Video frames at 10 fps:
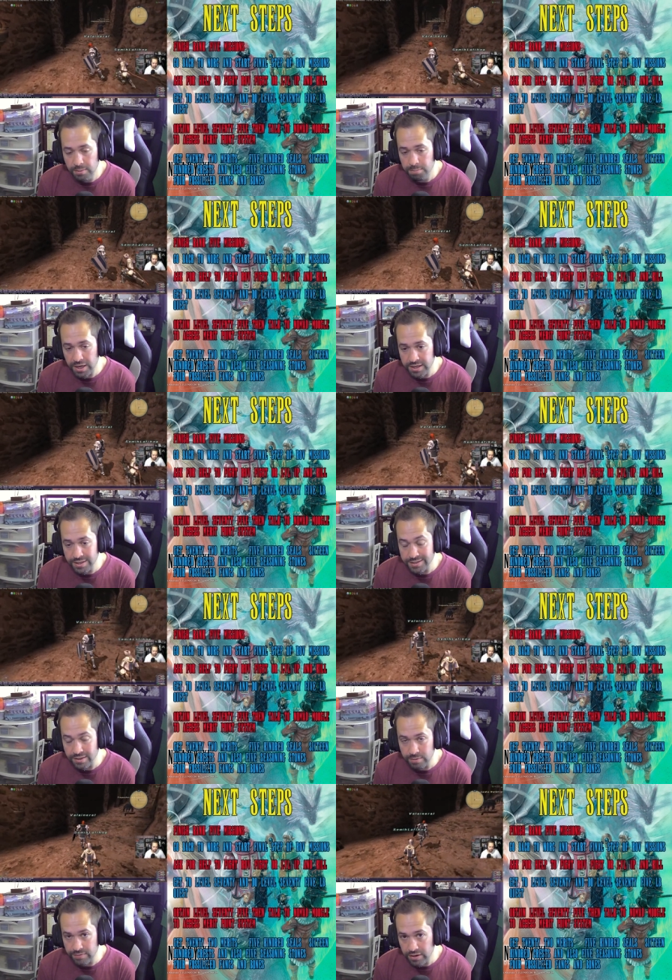but it's
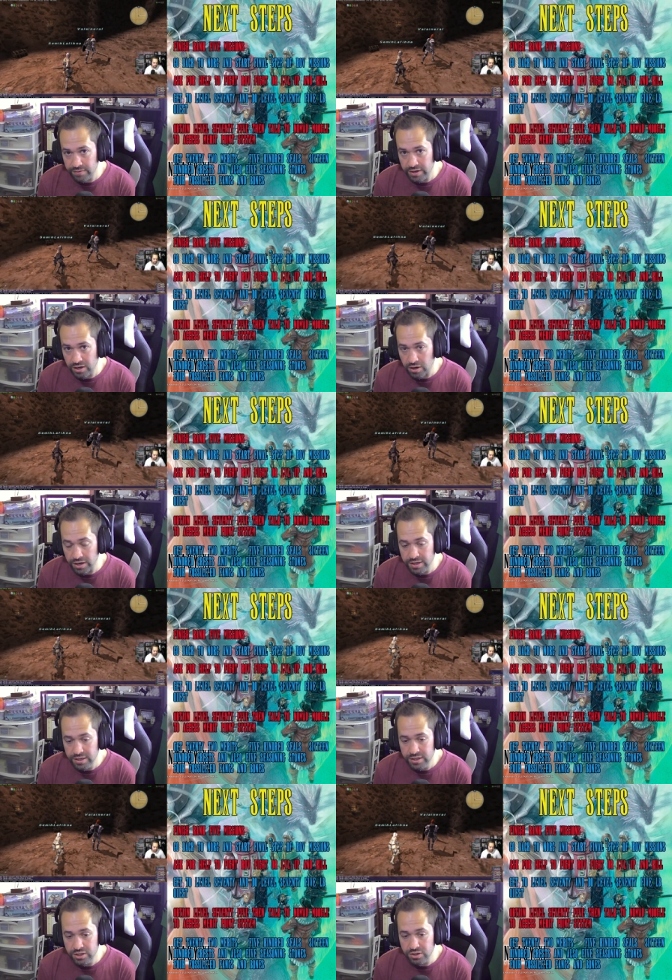going to be very, very hard
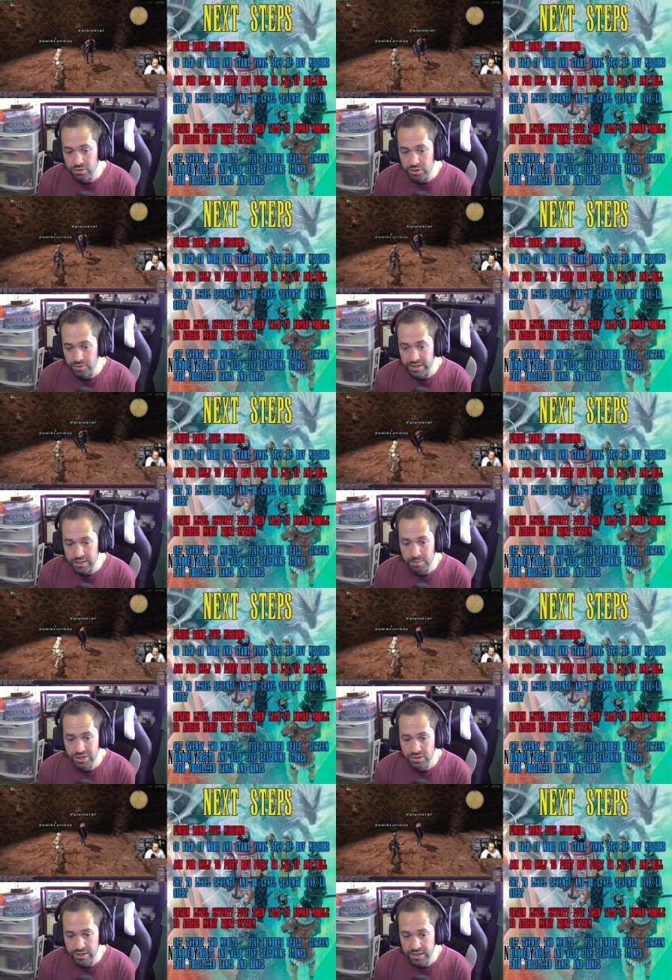to do it,
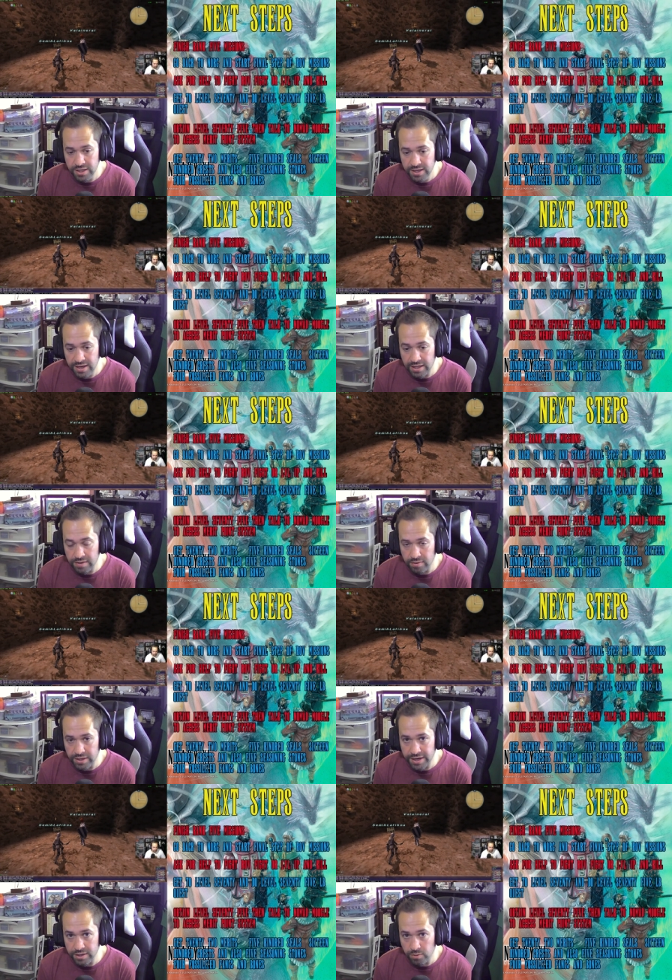especially at level
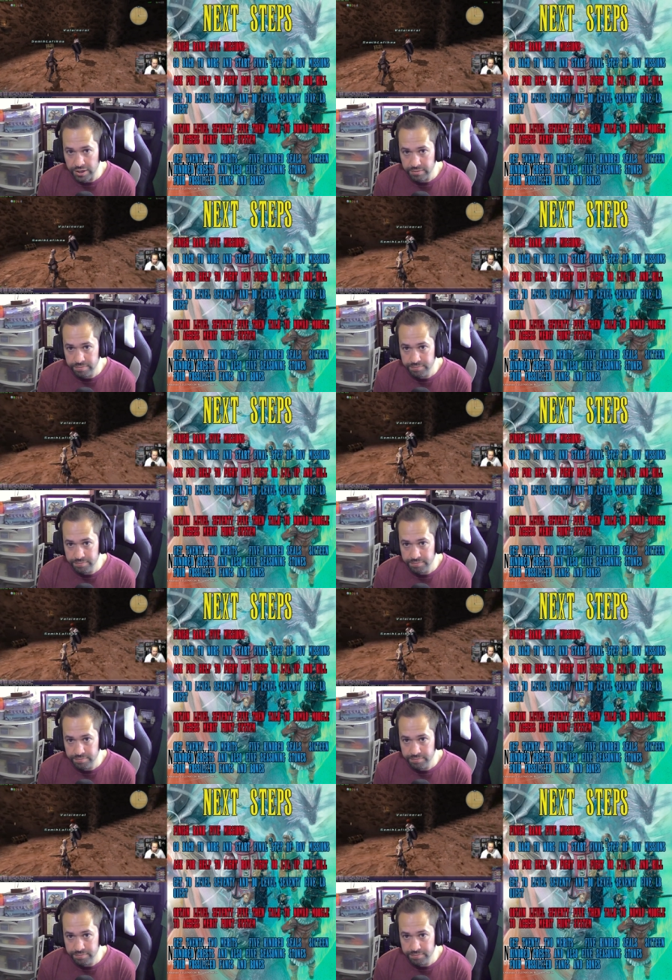91.